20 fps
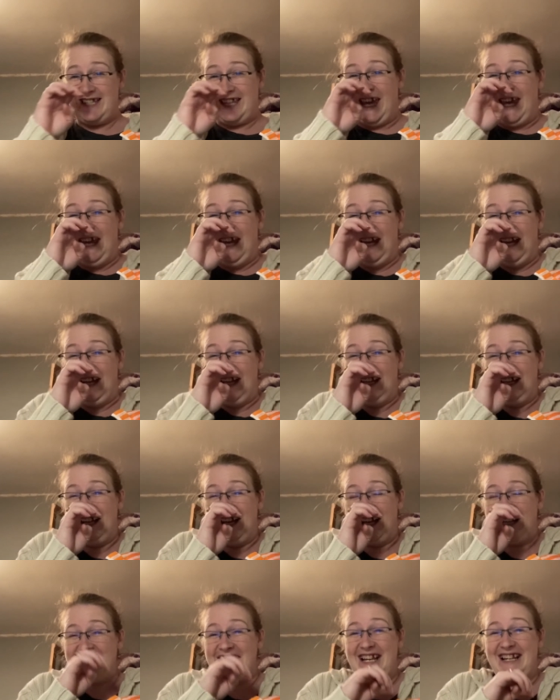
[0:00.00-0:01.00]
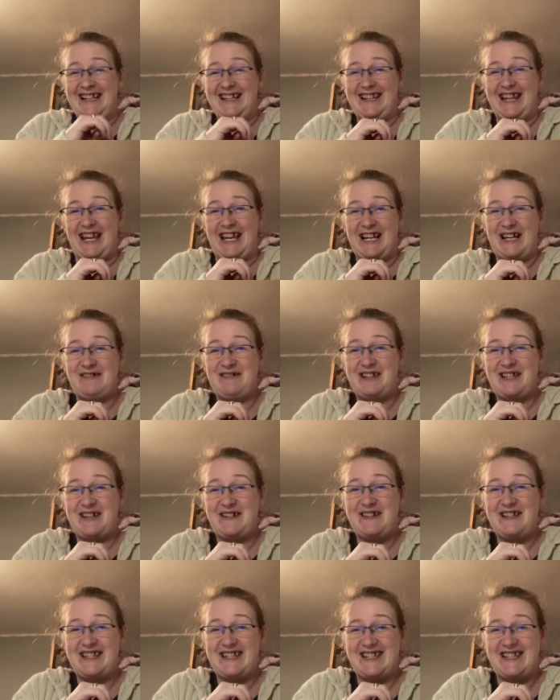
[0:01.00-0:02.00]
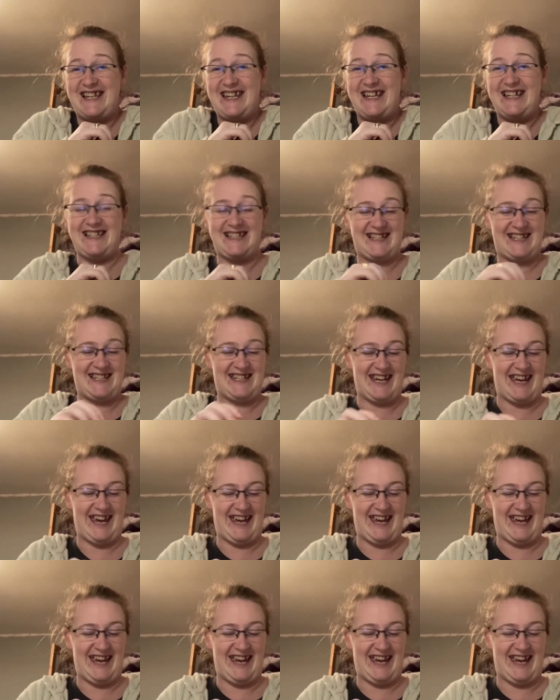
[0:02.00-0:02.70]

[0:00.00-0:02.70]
I didn't think I was going to sneeze today.